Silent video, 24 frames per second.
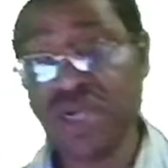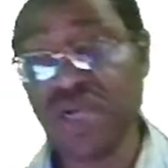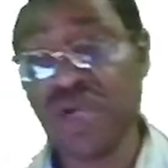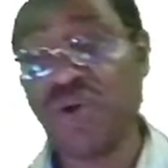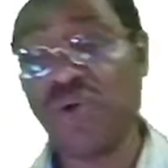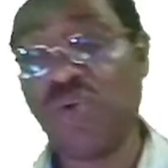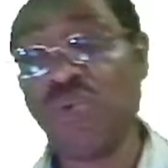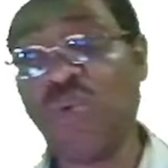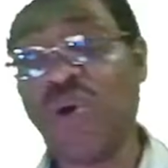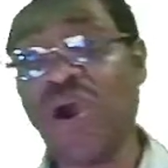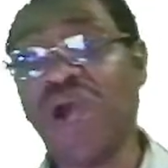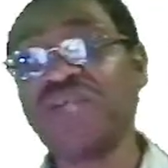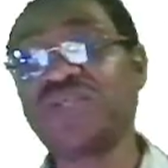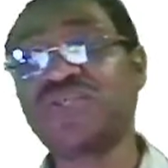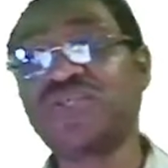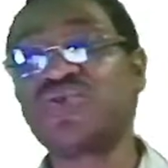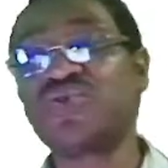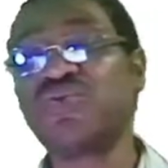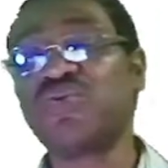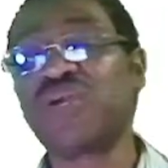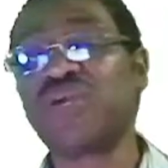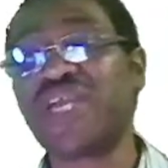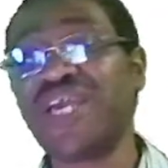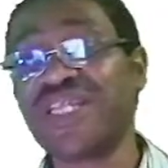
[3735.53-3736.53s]
once you
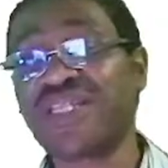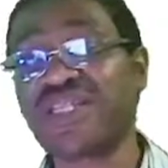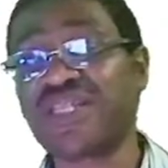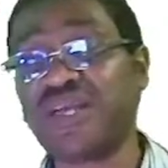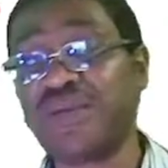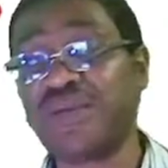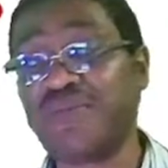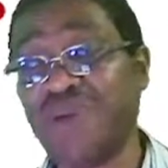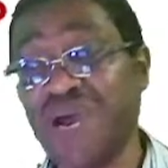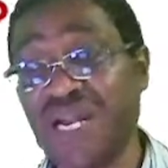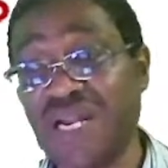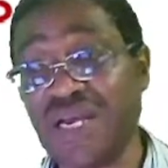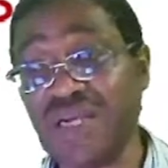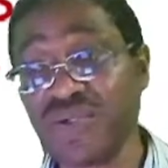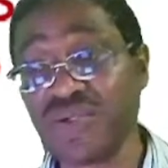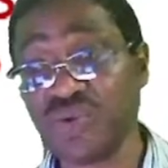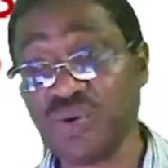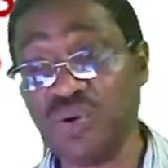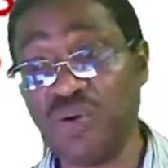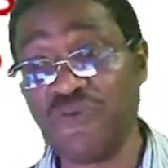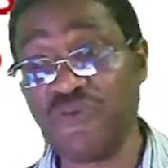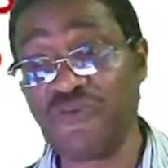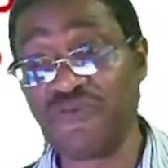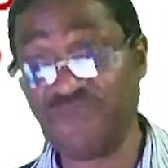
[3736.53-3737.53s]
get the balance
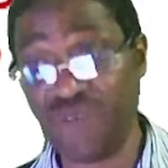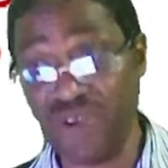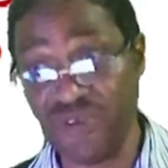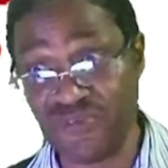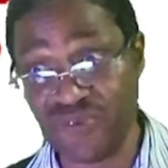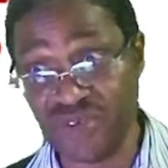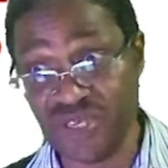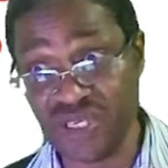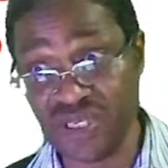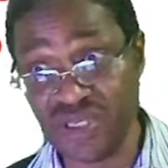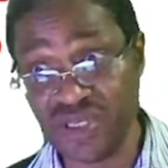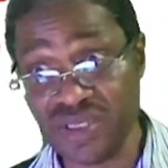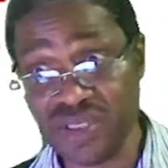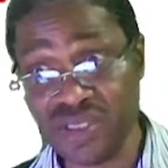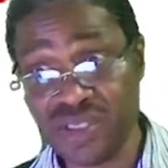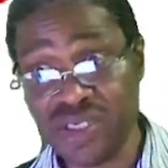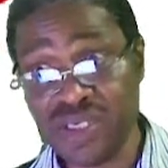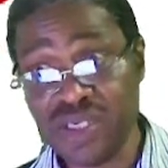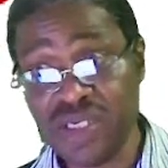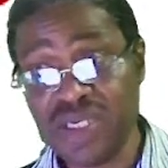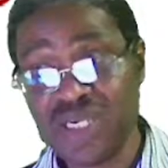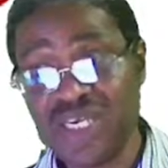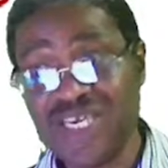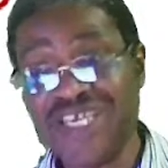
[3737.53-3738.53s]
of 50,
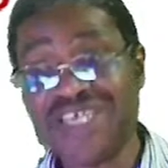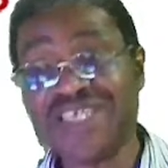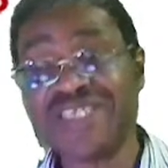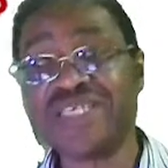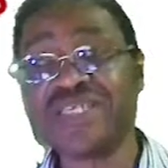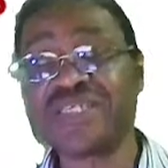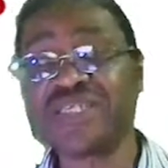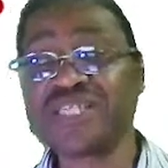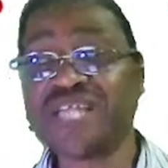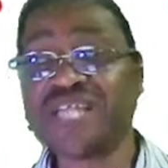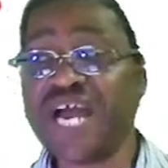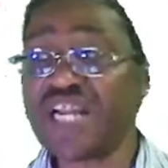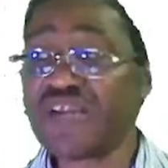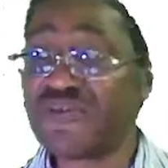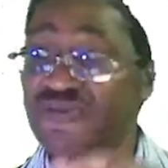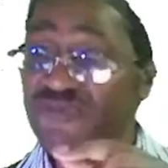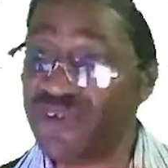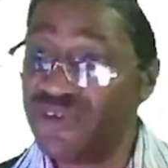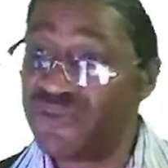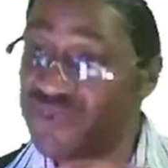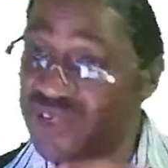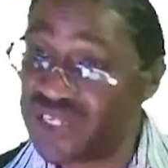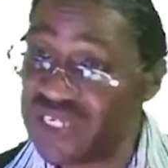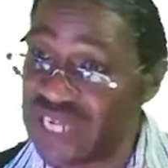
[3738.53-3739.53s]
it is that
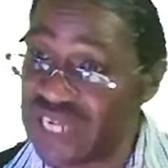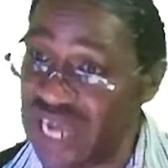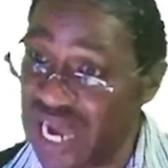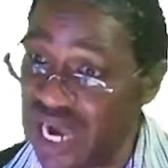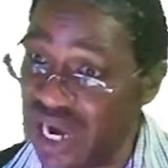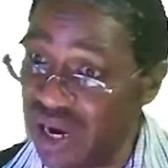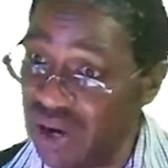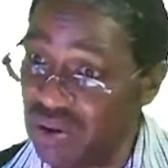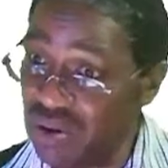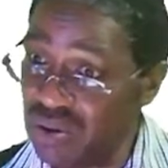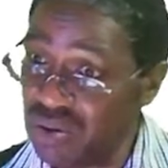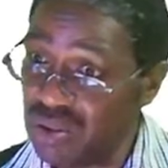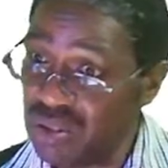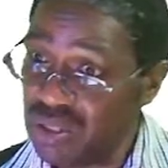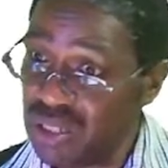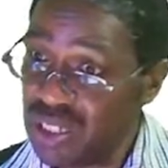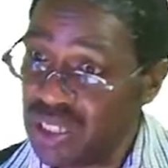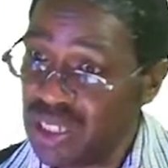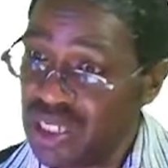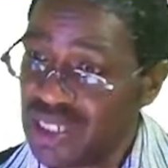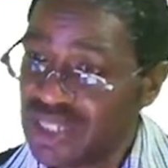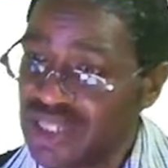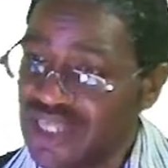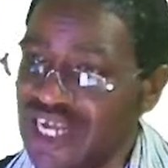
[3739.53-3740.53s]
50 now
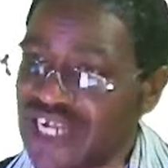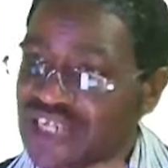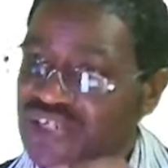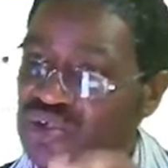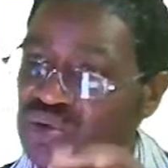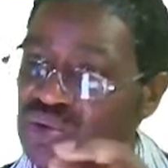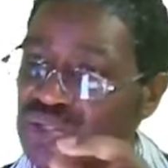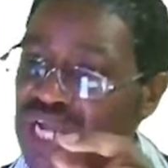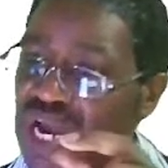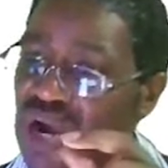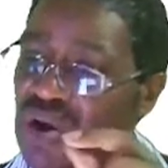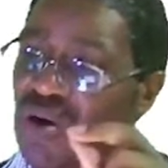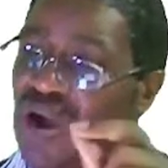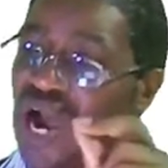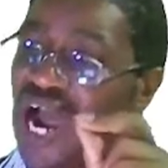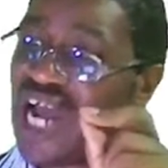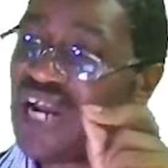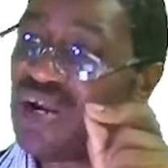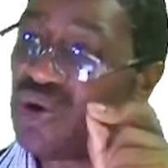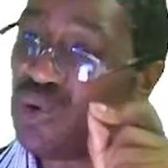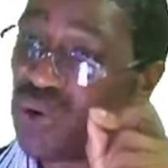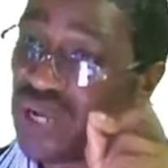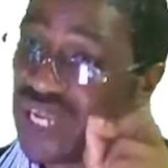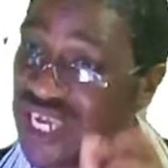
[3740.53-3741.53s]
that you now
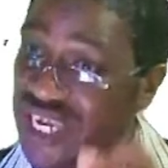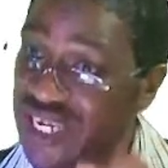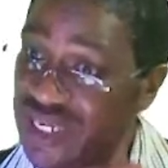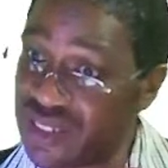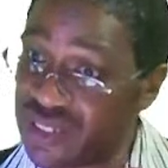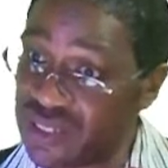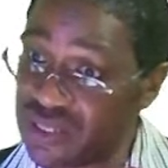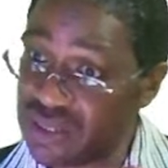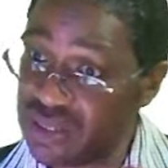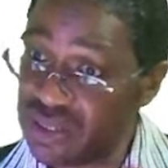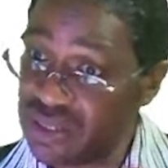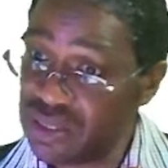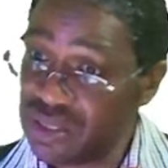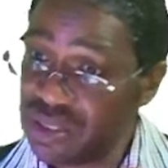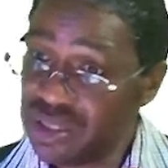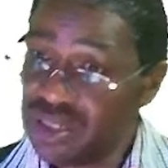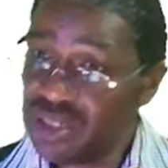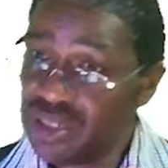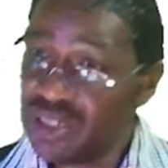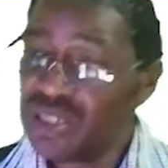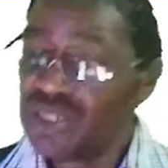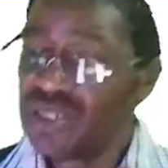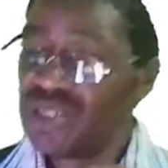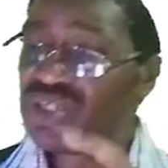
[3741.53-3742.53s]
allocate
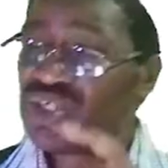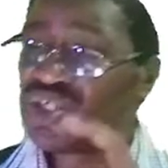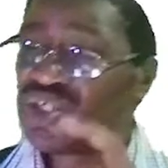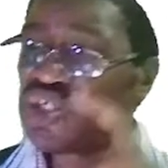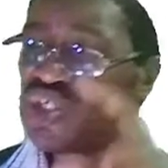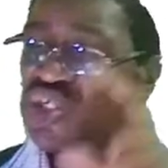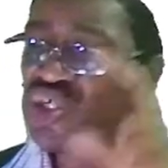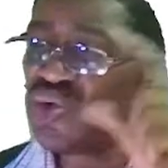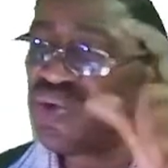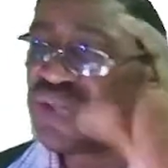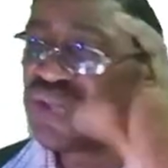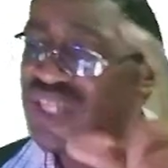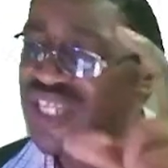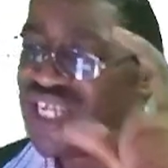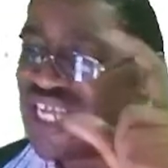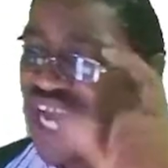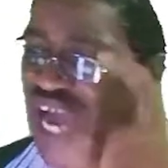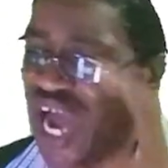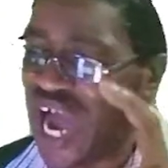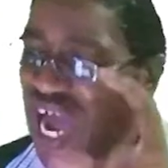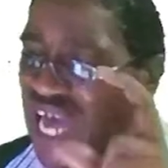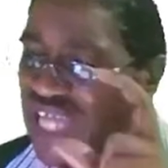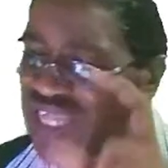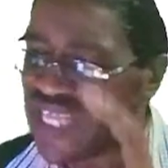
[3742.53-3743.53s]
to the
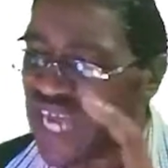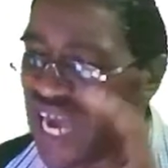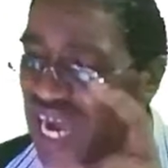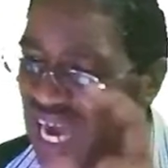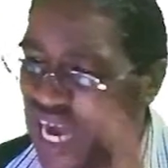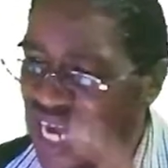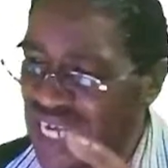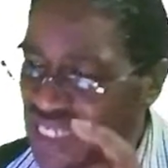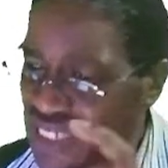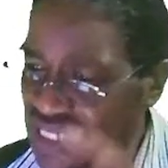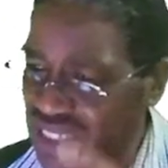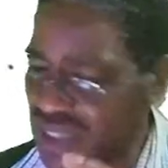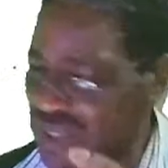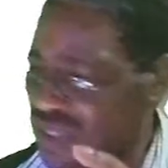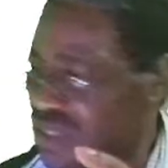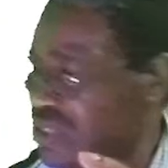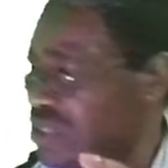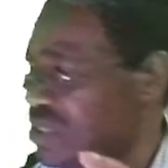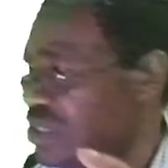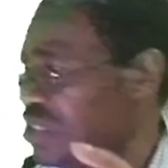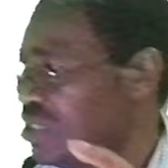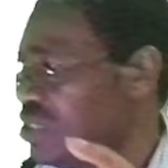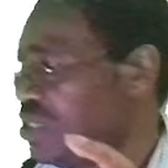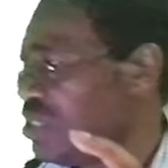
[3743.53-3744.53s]
other assets,
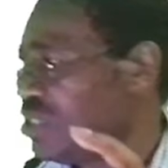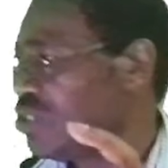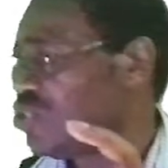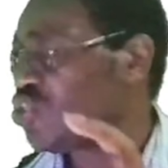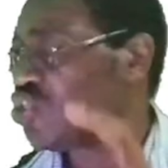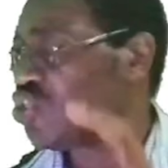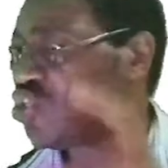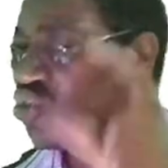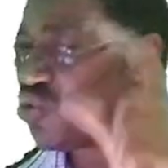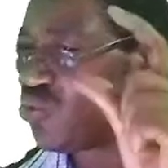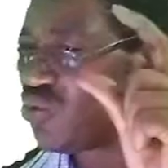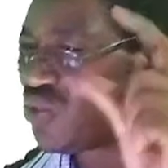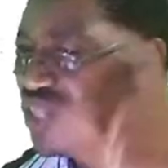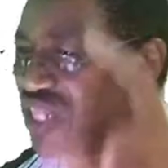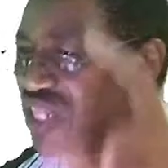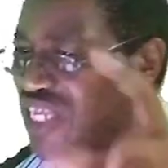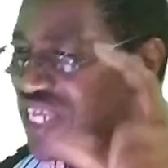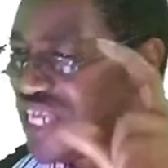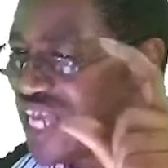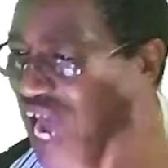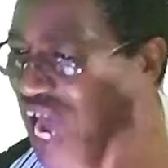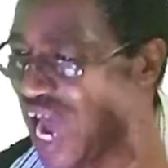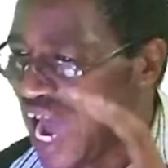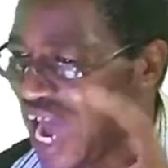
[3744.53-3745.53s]
to the
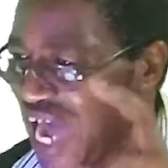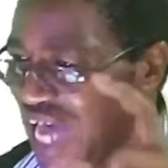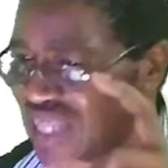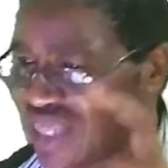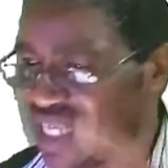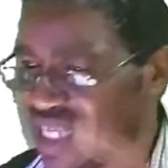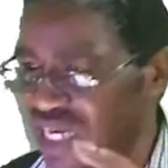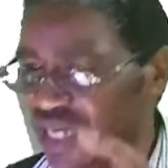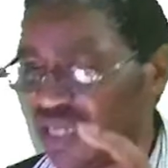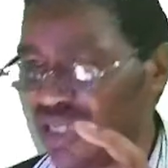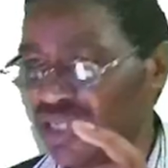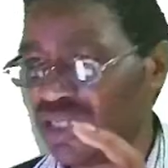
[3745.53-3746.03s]
other